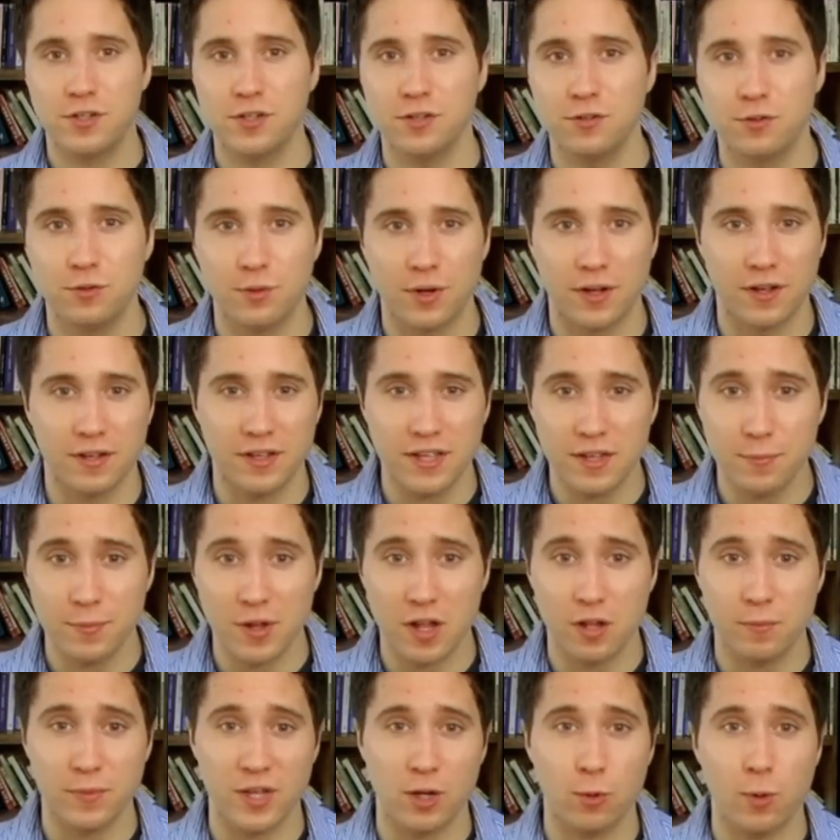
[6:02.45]
to
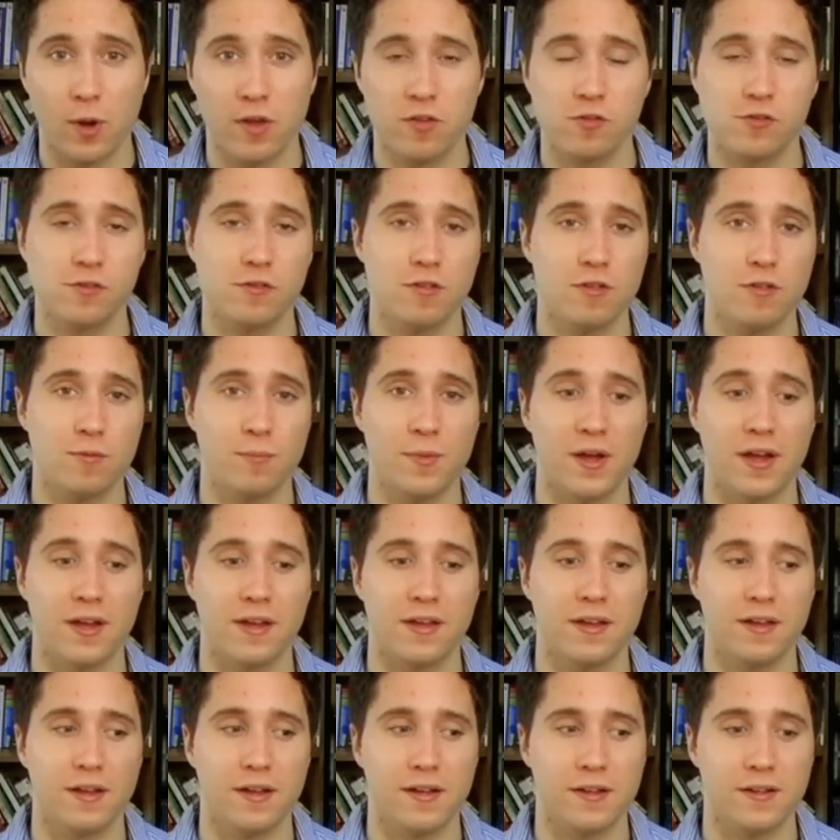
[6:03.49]
email me questions. My
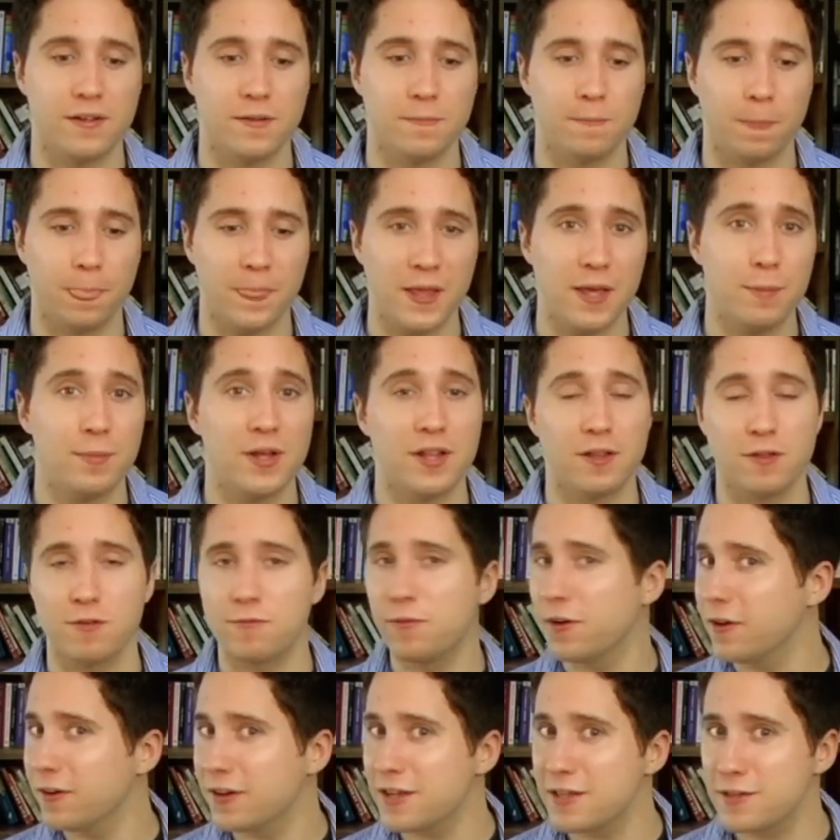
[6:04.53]
email is
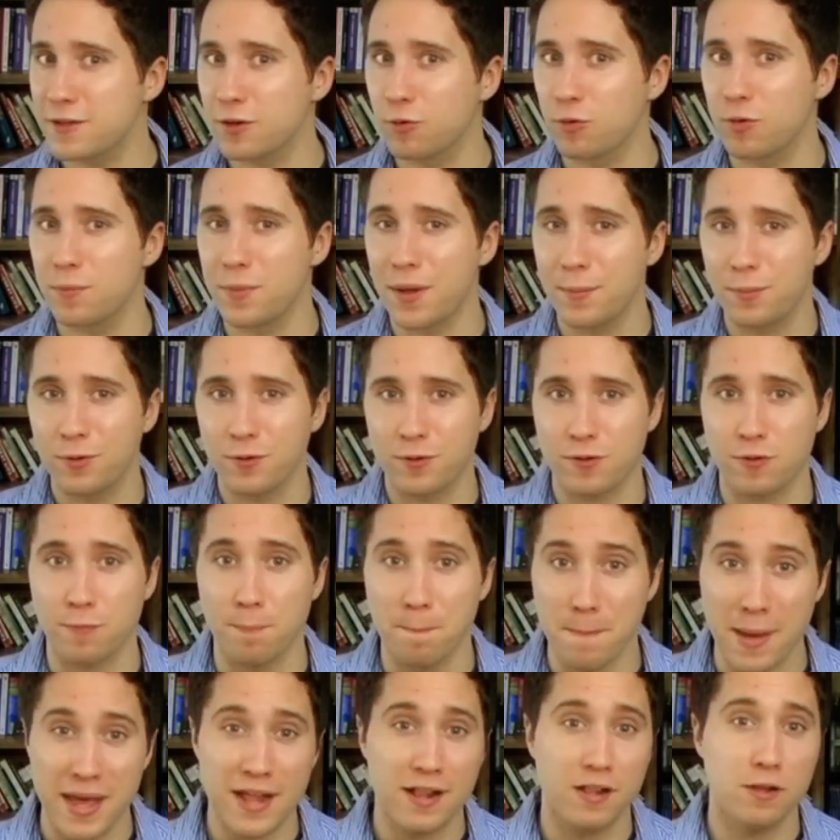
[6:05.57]
very easy to remember. It's
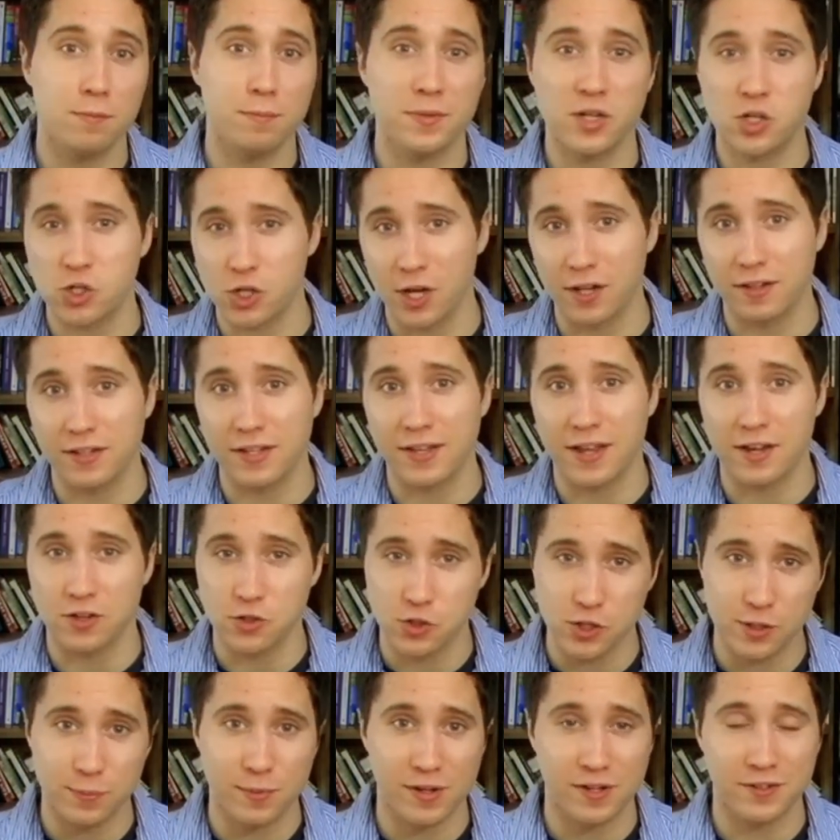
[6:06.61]

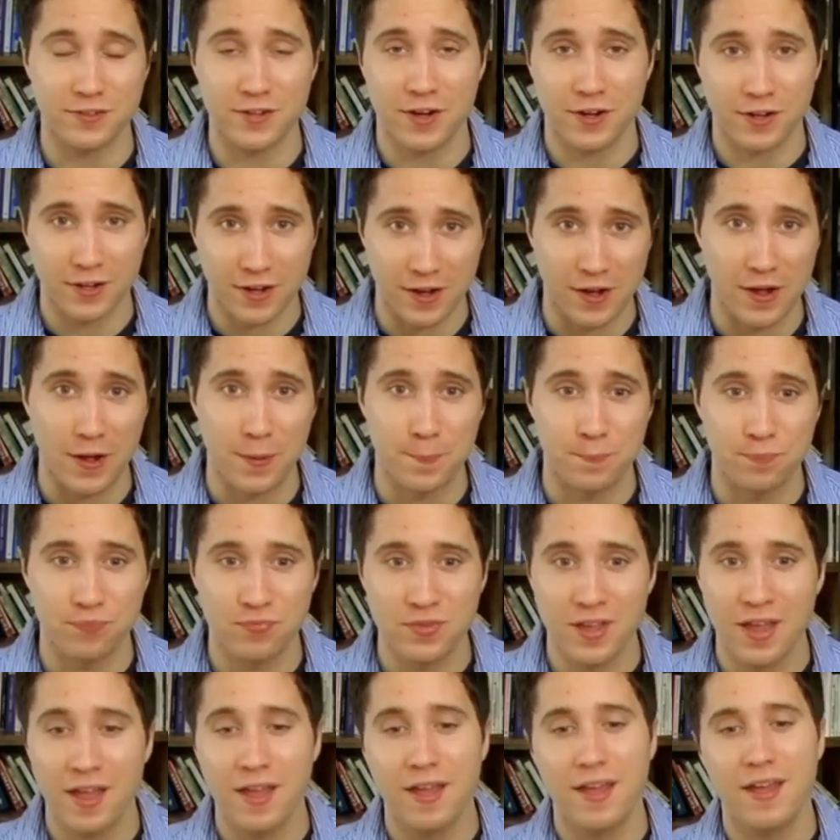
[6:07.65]
mailmichelli@gmail.com.
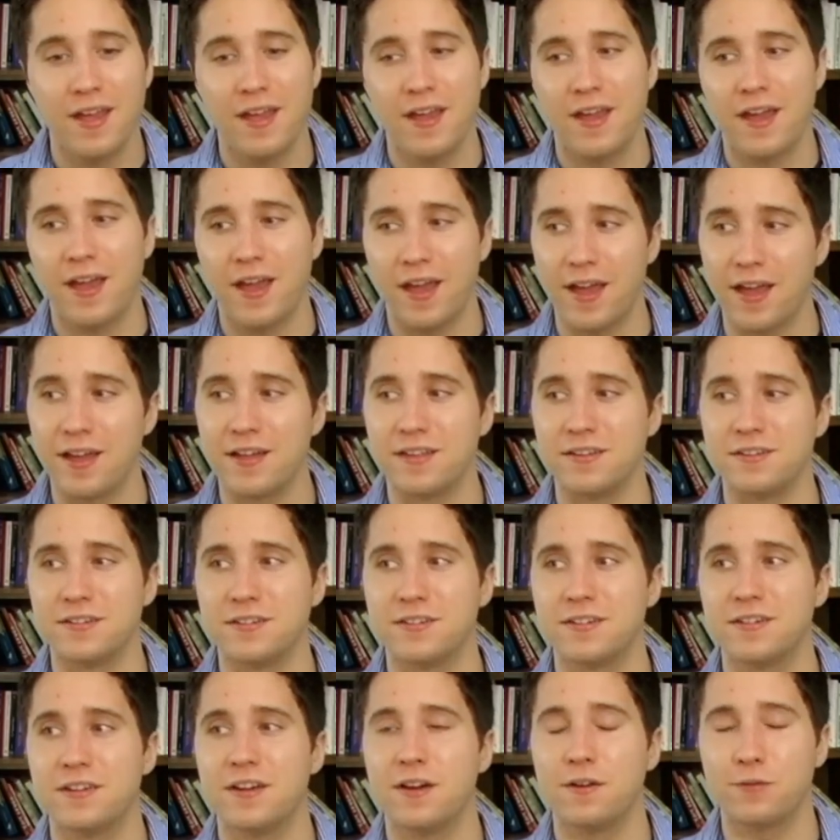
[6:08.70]
And,
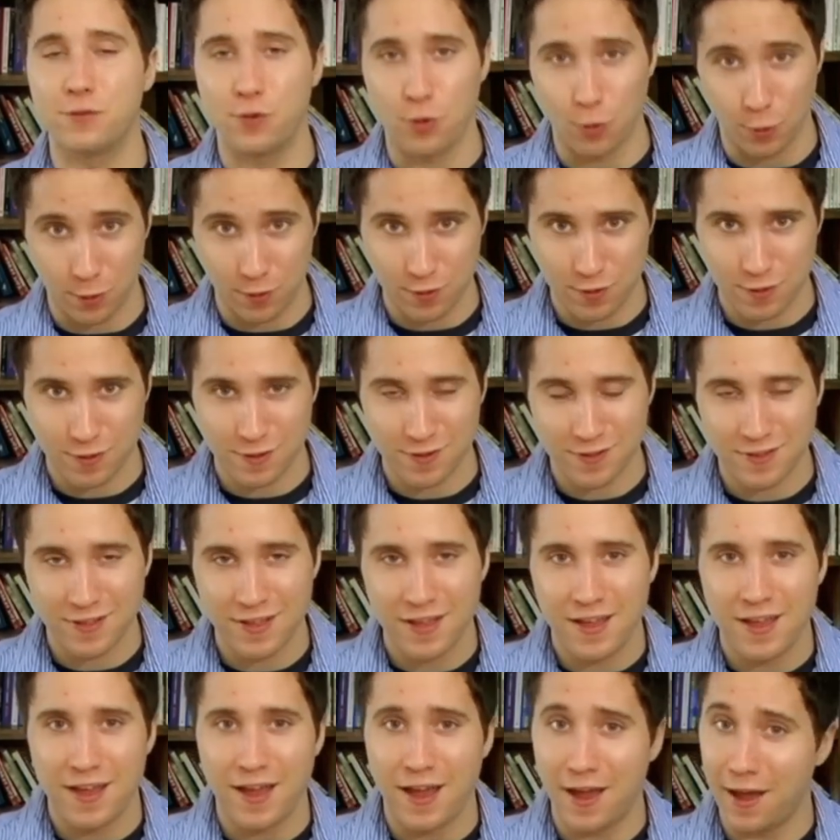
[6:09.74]
of course,
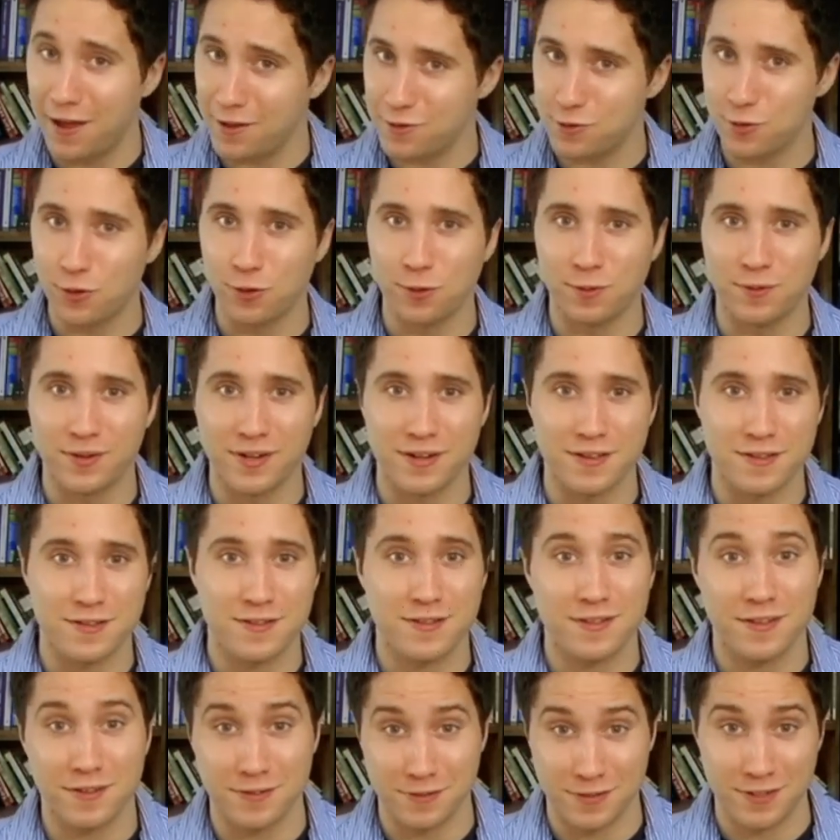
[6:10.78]
as
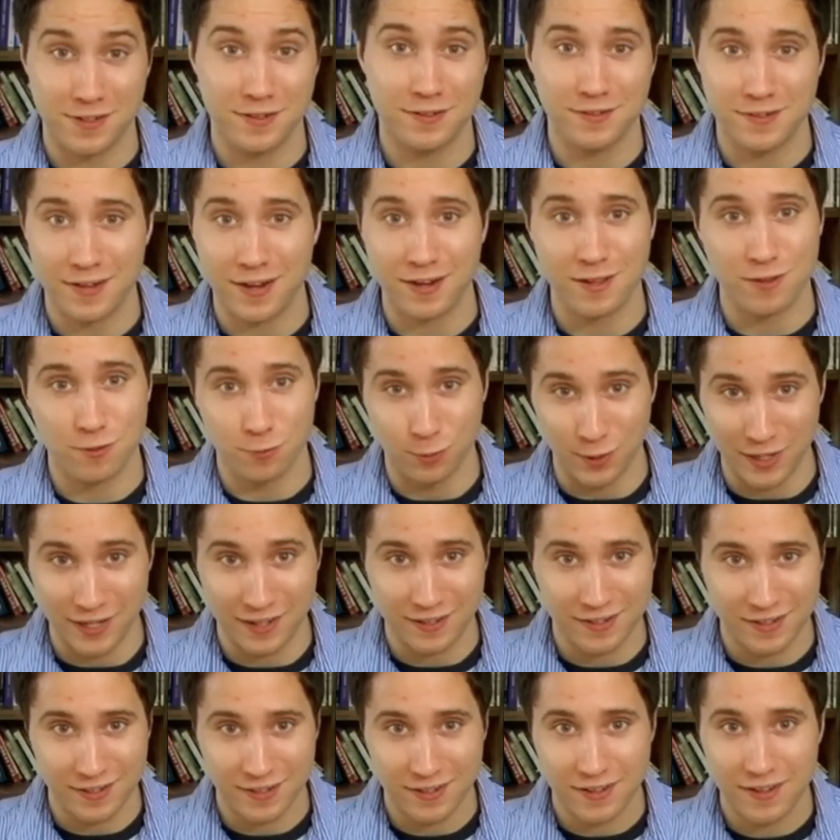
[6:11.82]
always, until next week,
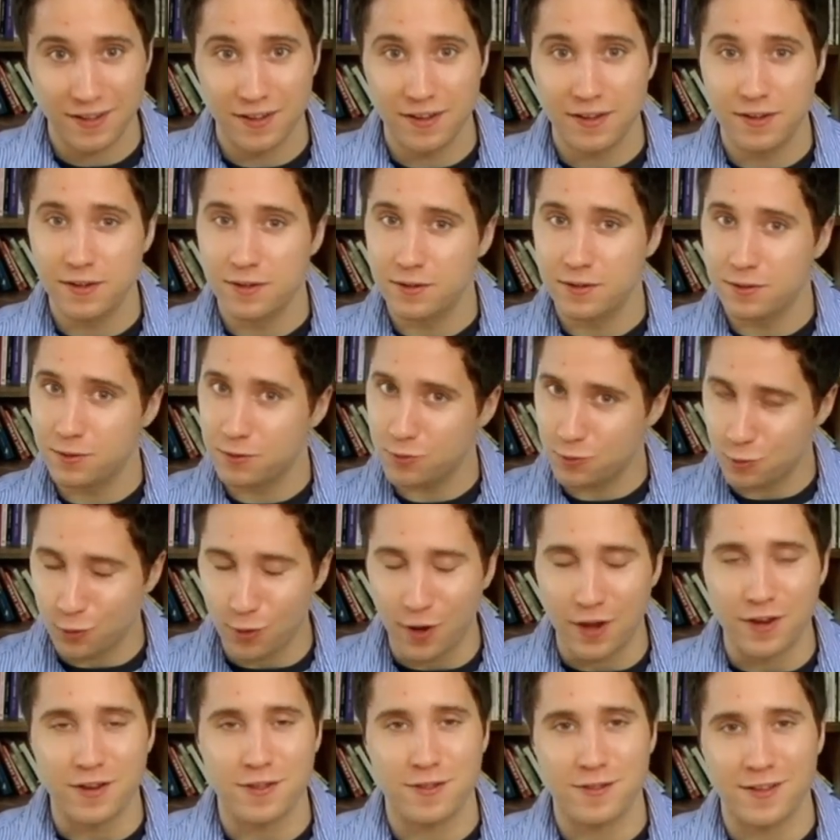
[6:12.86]

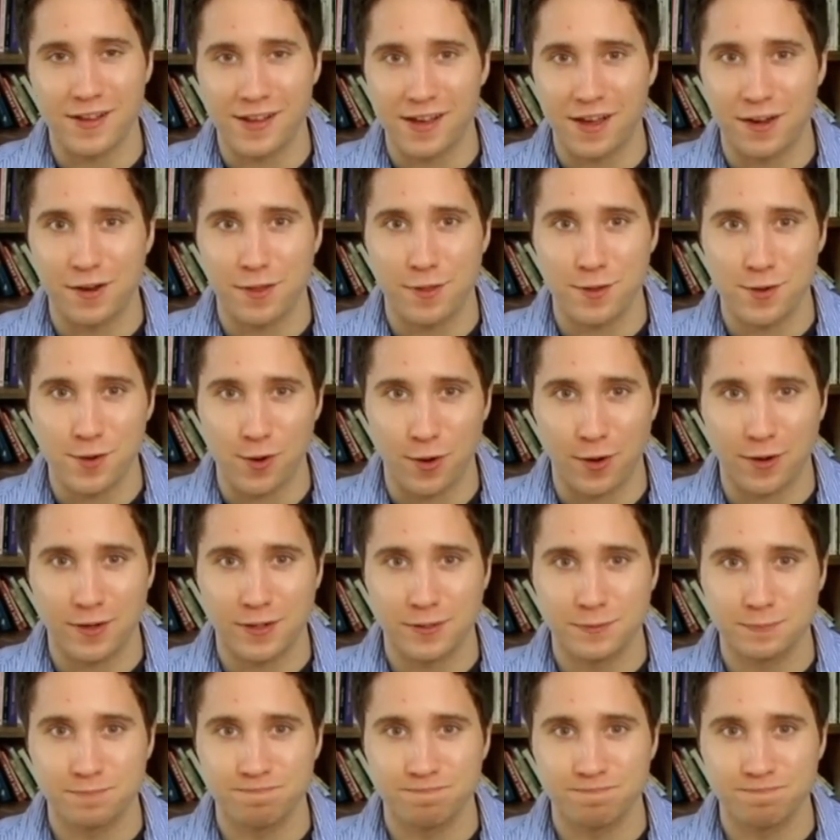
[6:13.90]
try to stay out of the dark.